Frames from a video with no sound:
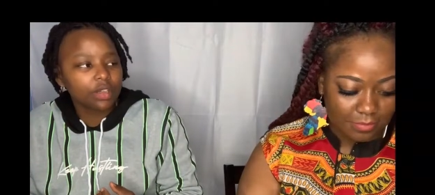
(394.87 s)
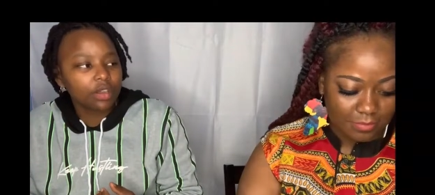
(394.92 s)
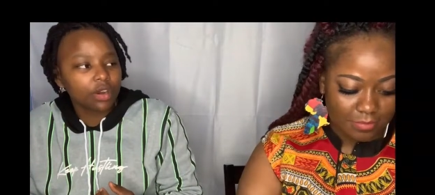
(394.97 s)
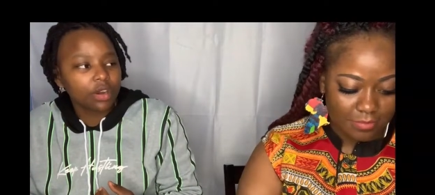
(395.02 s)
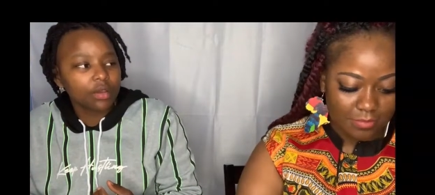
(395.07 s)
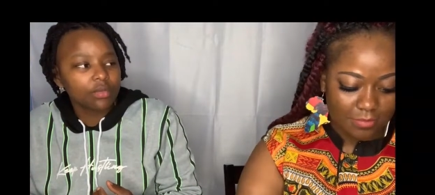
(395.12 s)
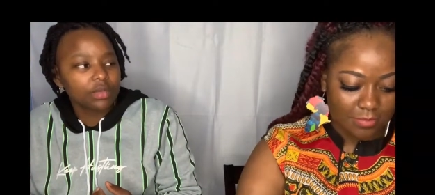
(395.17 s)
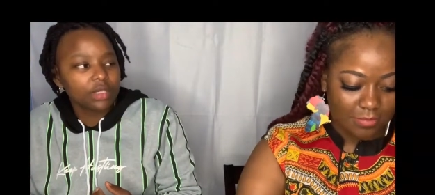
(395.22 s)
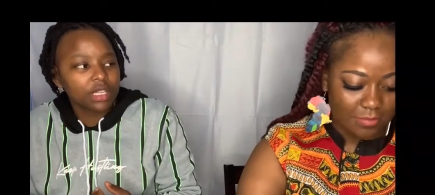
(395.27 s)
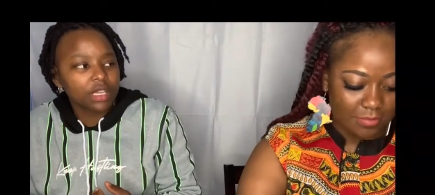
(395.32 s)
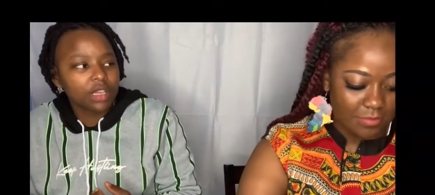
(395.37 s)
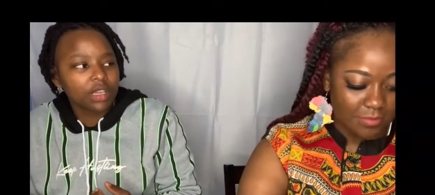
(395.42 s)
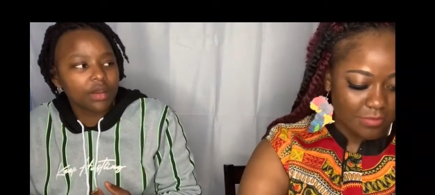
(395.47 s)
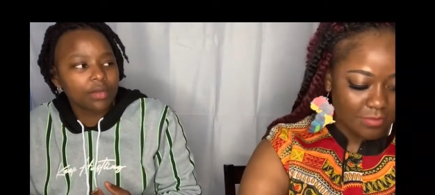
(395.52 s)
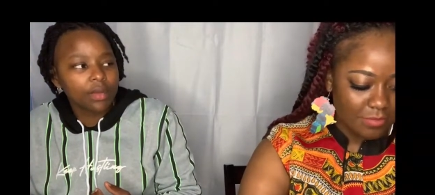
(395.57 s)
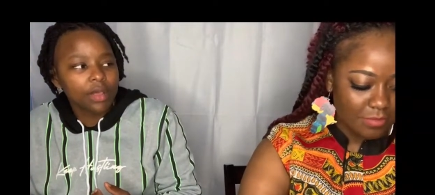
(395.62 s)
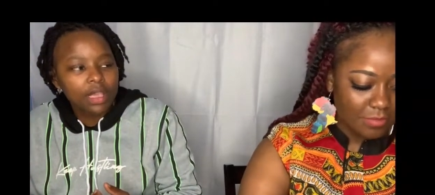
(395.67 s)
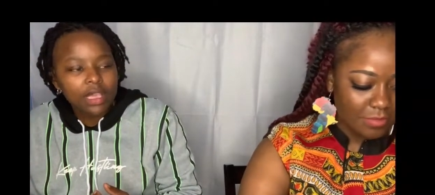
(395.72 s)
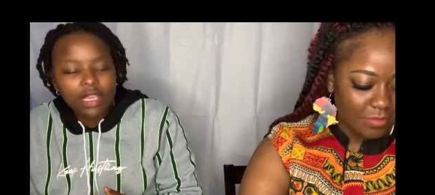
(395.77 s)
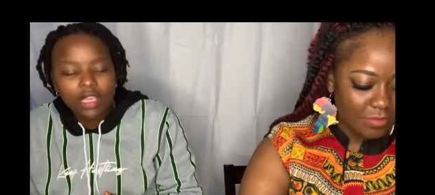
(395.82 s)
Speaker 1: You know what I'm saying?
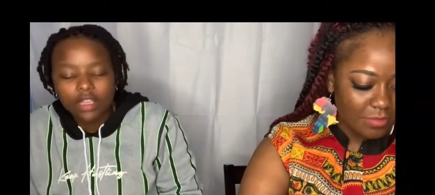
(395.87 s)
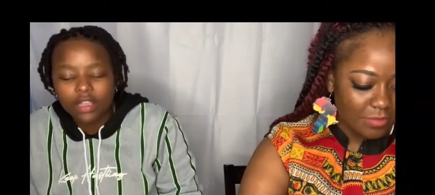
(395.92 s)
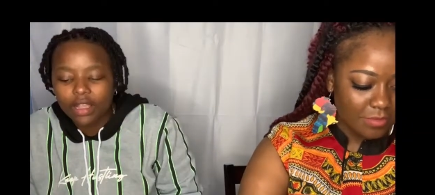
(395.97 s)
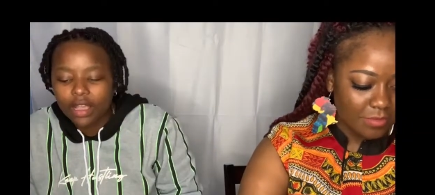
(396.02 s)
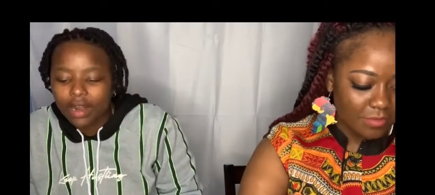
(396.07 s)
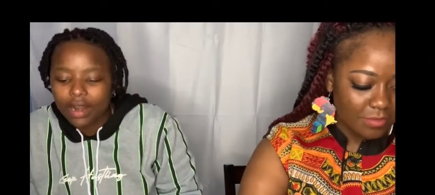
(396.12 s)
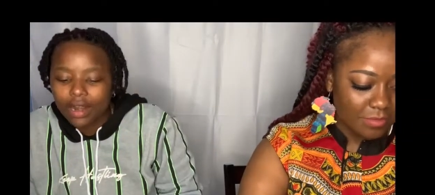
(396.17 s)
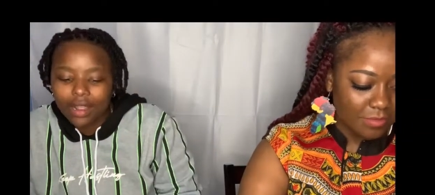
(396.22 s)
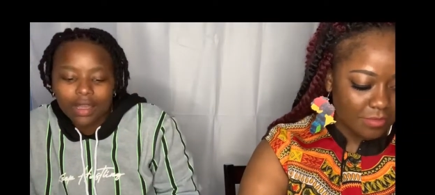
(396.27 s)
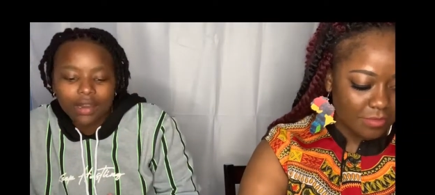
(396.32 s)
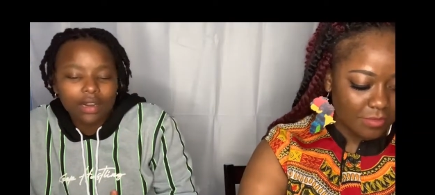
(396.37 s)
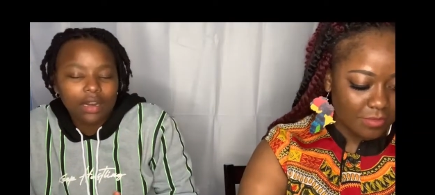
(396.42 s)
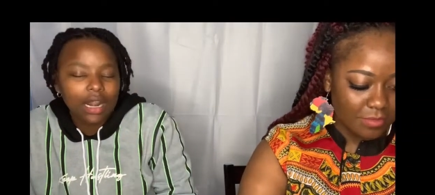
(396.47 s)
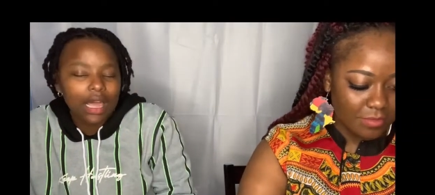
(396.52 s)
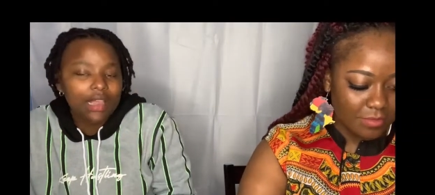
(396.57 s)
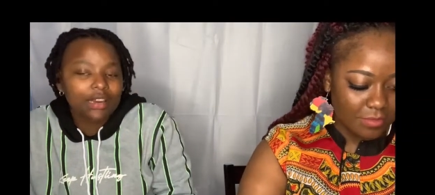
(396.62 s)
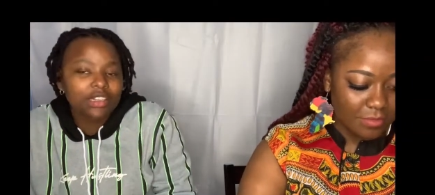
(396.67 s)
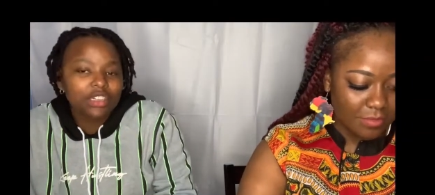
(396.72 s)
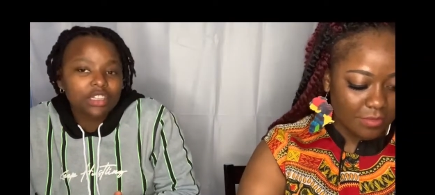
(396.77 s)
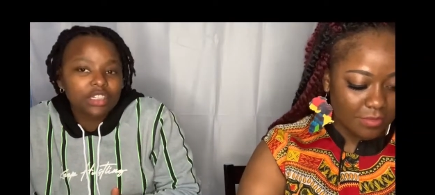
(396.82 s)
You gotta kind of
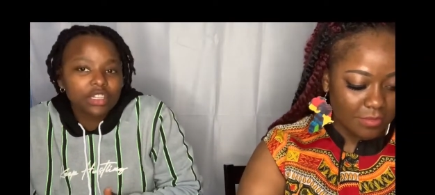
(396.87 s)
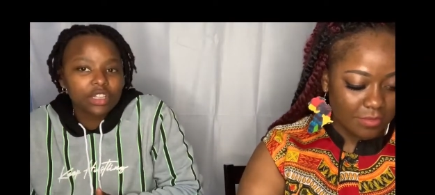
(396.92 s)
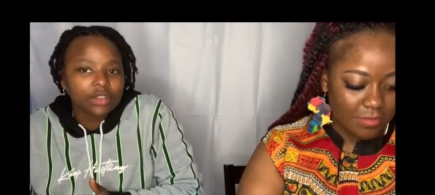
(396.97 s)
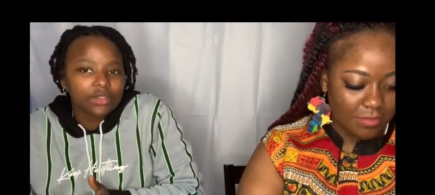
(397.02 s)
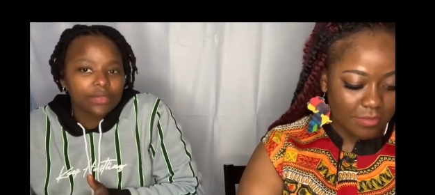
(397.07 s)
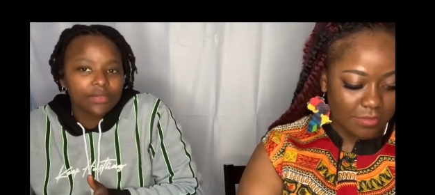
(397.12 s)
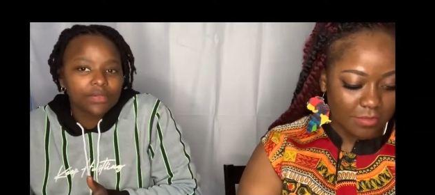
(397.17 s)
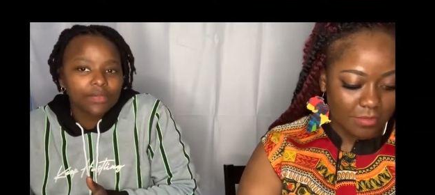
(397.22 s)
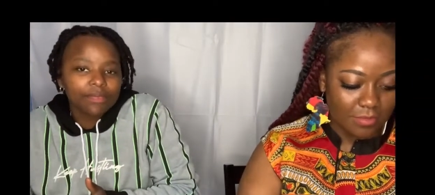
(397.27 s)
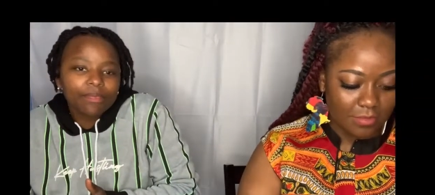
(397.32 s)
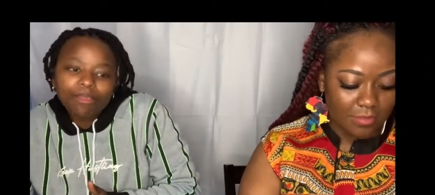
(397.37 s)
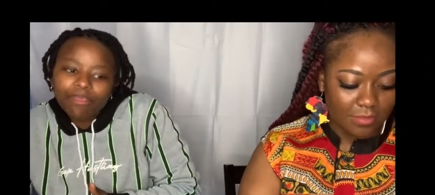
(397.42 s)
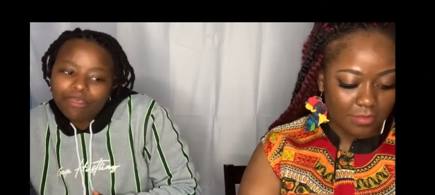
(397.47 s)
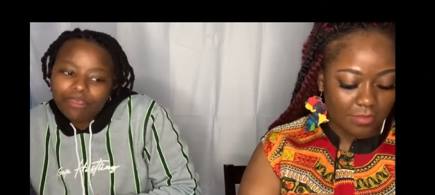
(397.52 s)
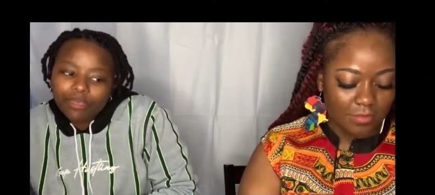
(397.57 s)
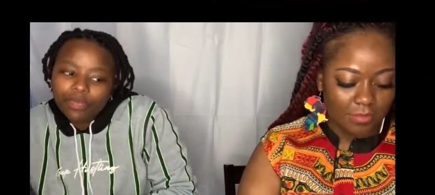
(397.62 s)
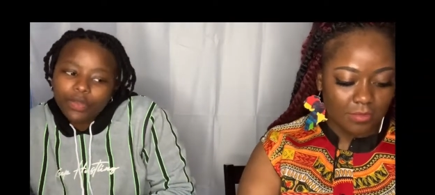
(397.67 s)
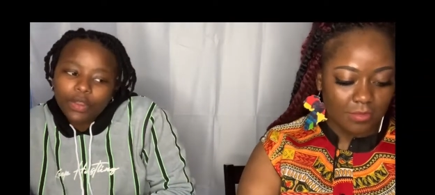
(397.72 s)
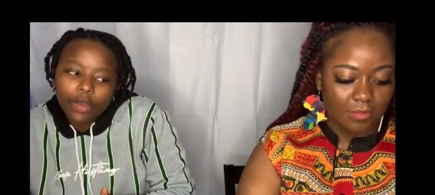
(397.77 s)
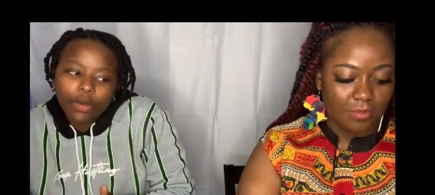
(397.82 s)
like shift
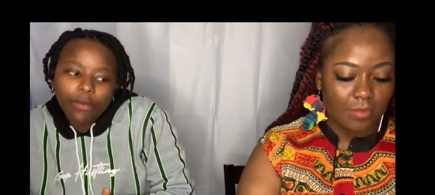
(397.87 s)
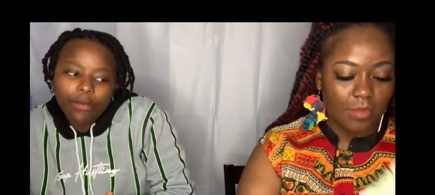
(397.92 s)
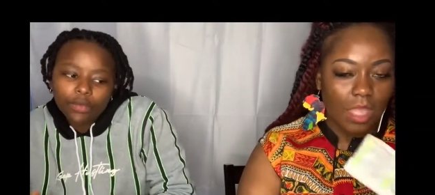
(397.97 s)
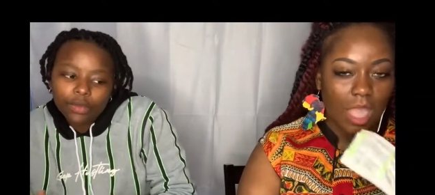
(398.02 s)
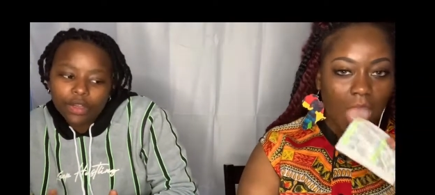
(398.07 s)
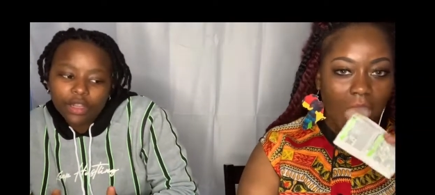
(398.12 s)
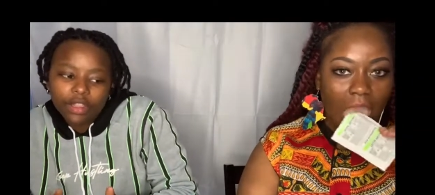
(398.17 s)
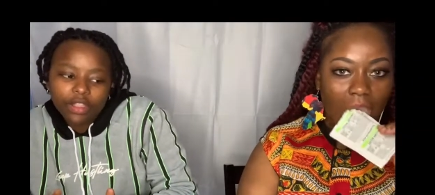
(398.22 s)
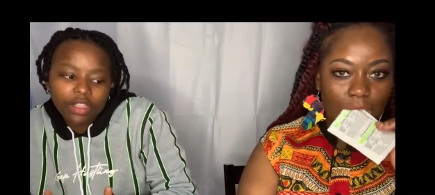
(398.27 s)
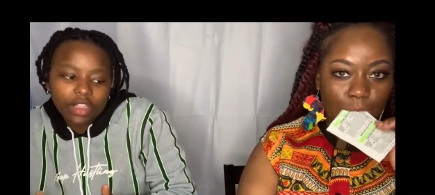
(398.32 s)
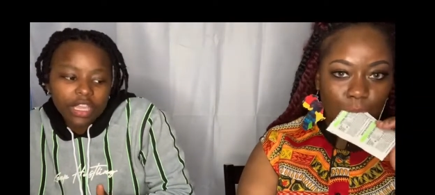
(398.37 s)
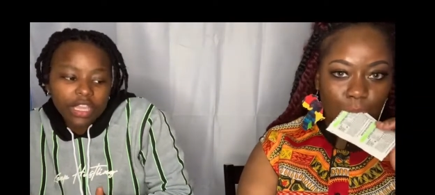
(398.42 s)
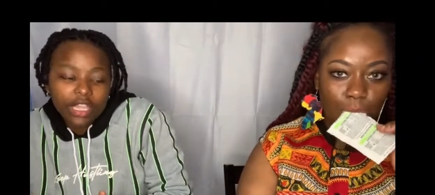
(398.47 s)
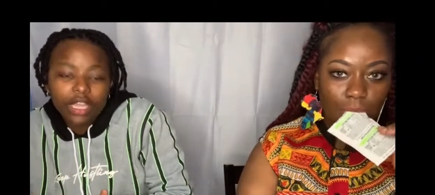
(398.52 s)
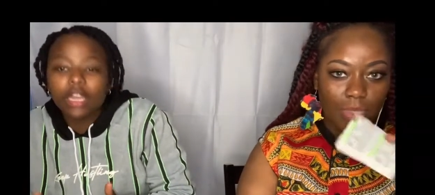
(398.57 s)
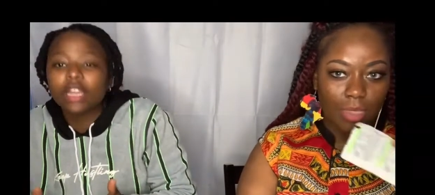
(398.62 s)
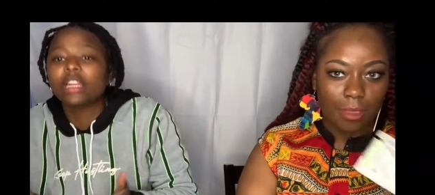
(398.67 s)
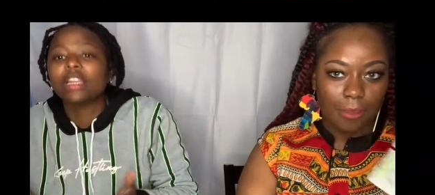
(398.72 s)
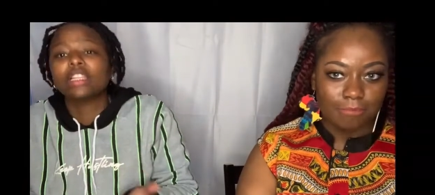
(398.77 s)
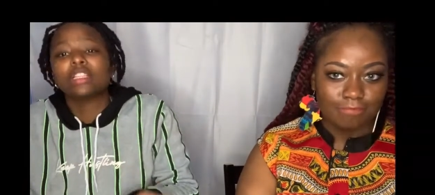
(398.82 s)
your the
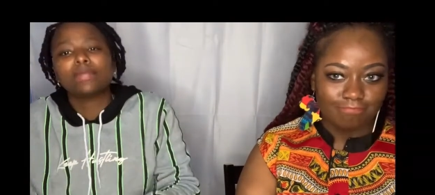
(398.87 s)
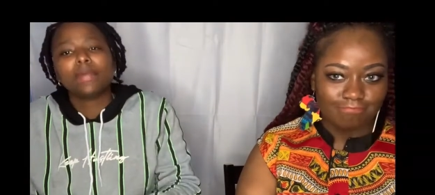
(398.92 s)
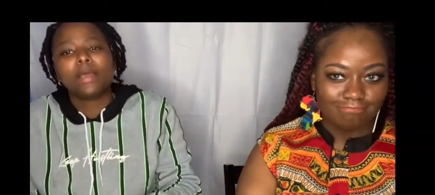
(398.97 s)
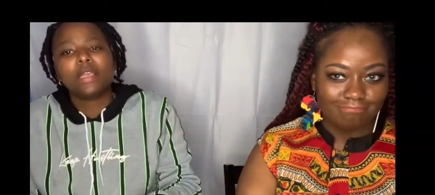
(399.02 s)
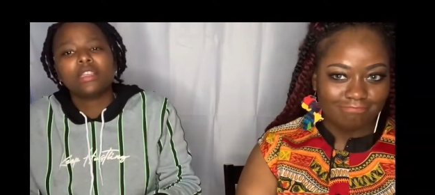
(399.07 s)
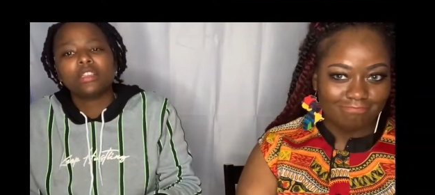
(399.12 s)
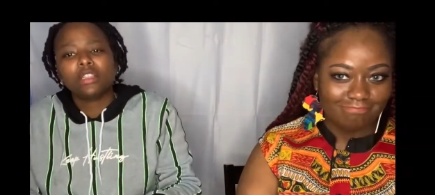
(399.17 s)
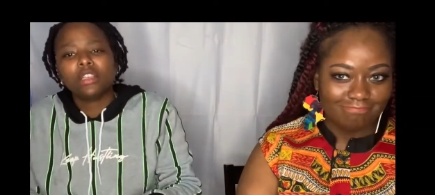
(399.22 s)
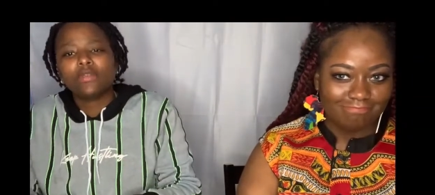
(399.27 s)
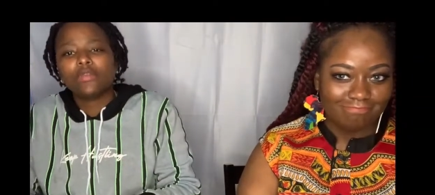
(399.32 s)
thinking, and especially